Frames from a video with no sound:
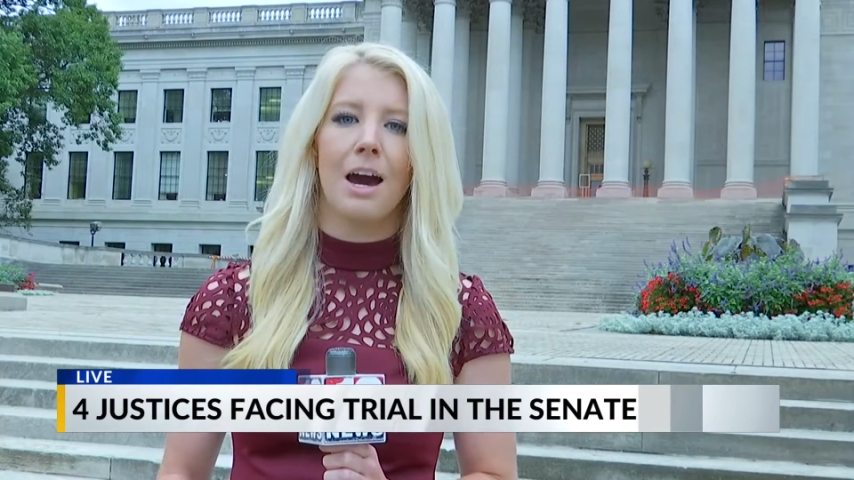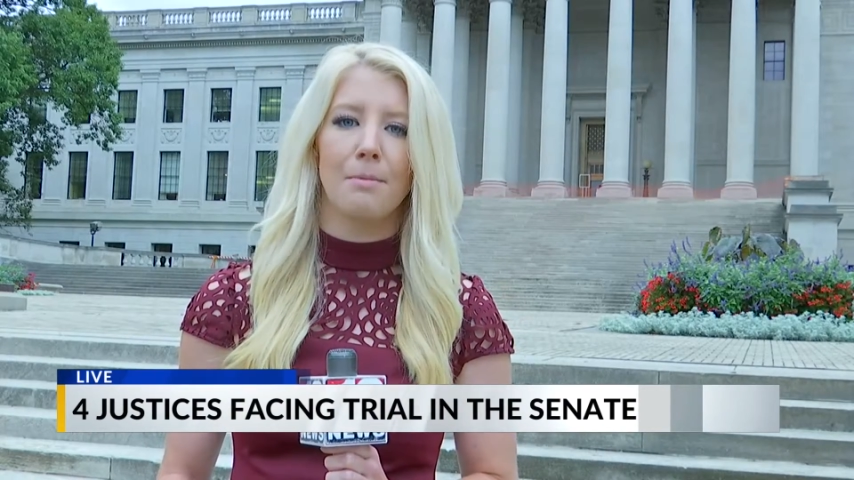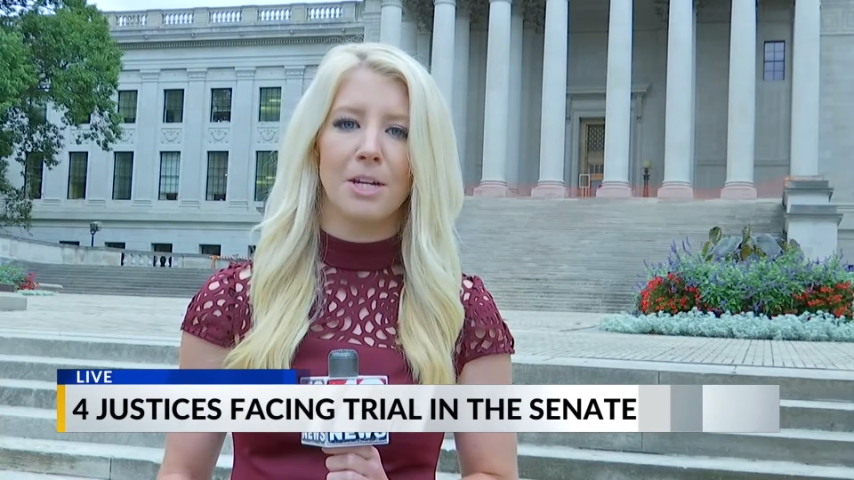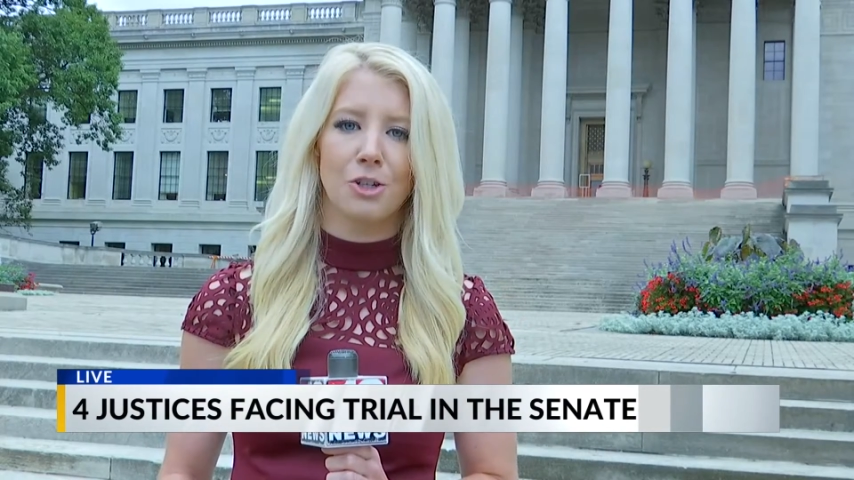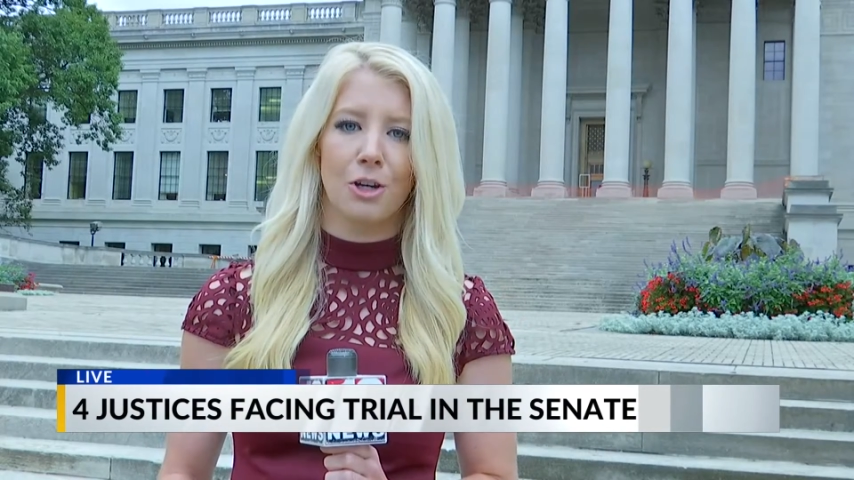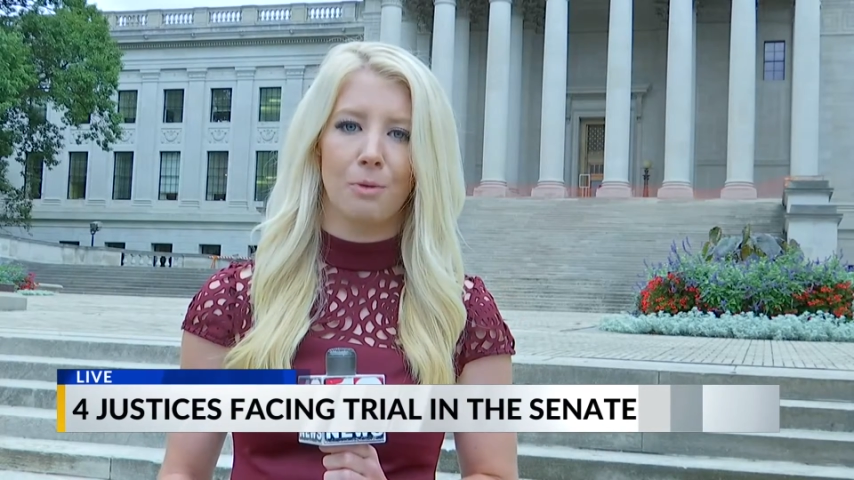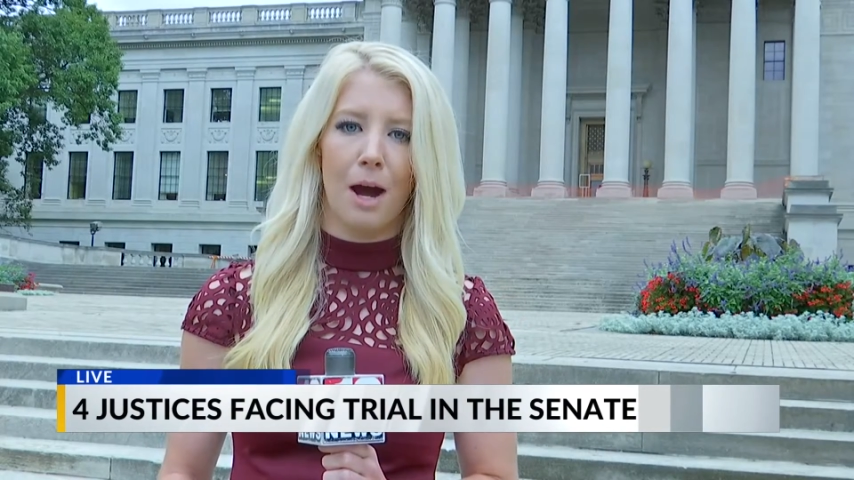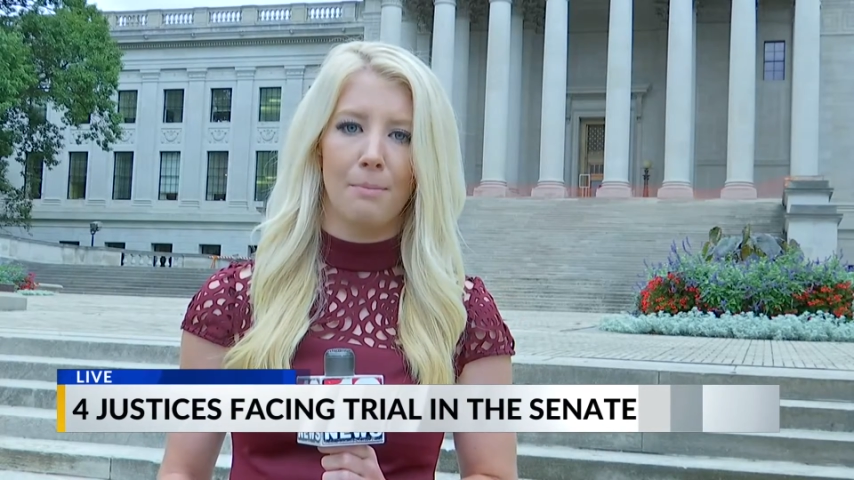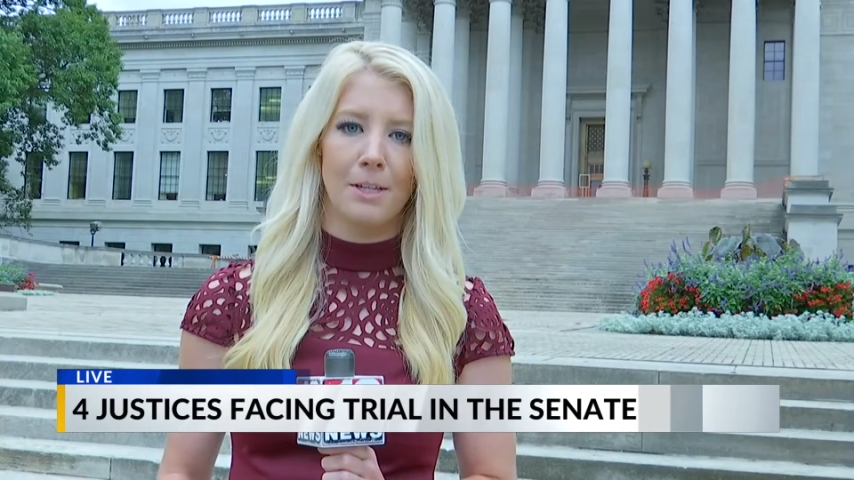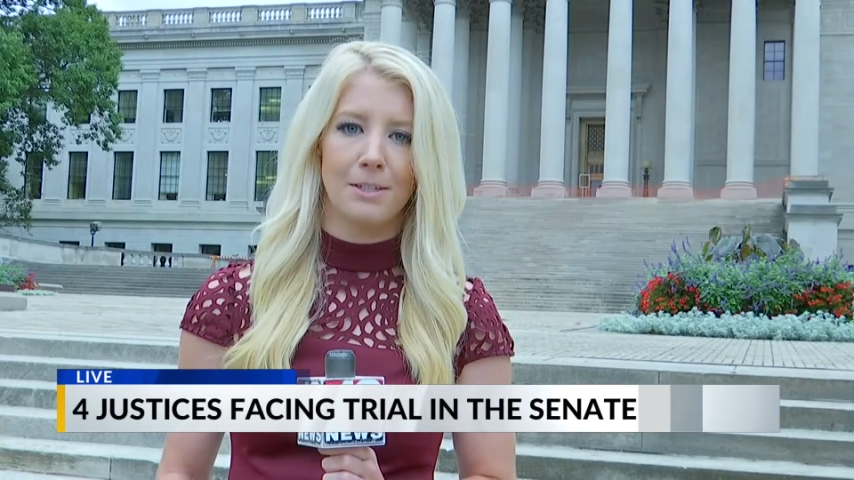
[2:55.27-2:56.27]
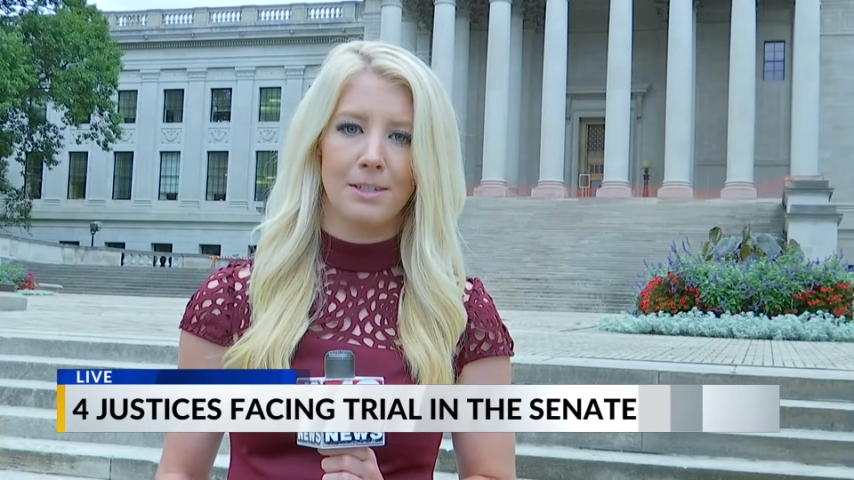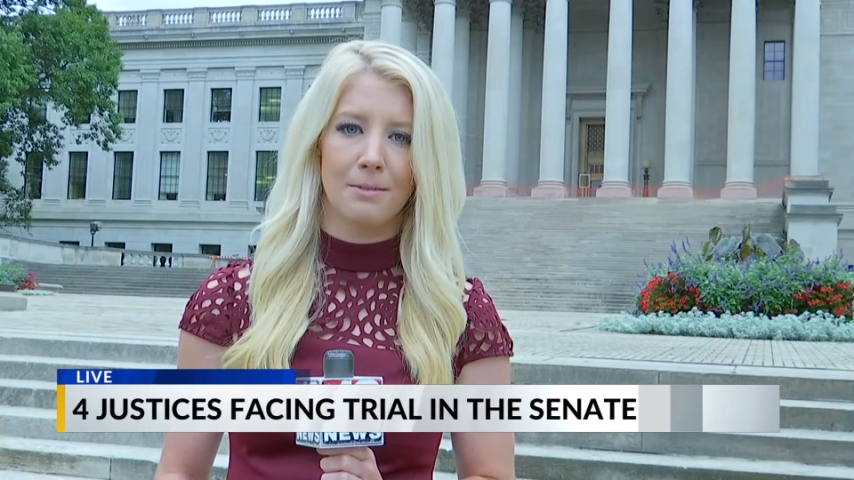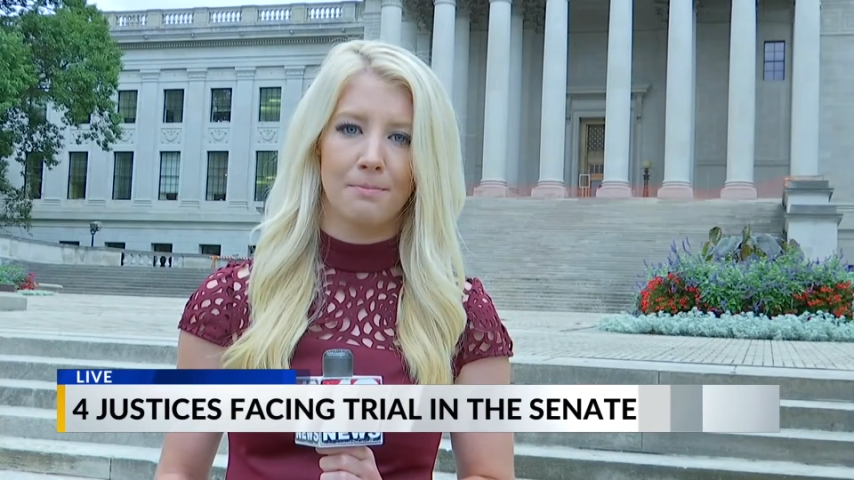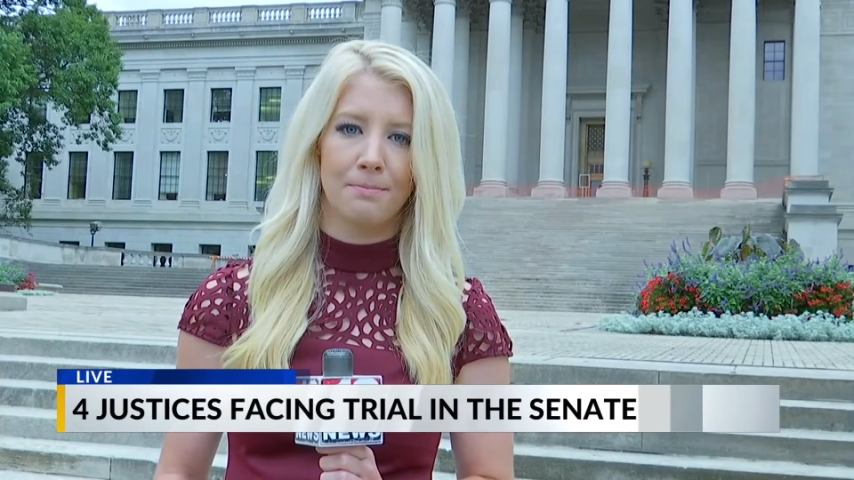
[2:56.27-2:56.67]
I'm Adrienne Robbins.